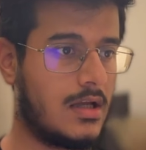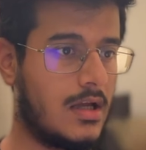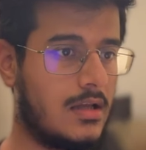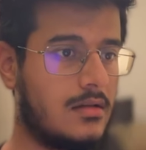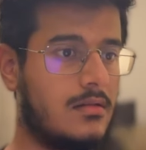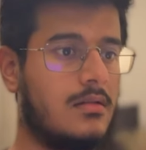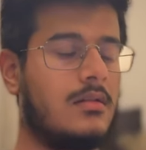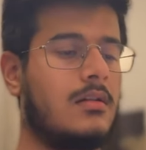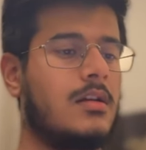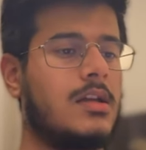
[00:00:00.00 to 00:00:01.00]
And
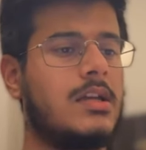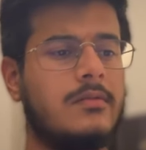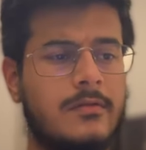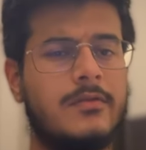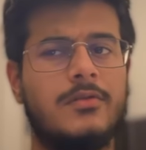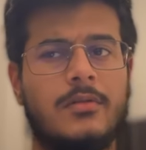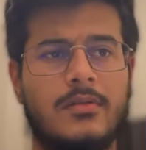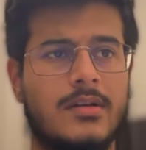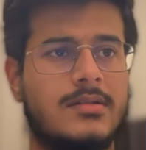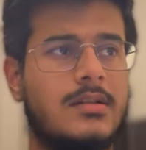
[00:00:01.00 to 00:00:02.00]
even if you don't
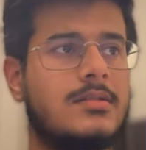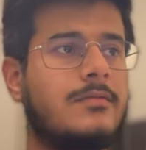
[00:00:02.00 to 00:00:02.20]
trust this,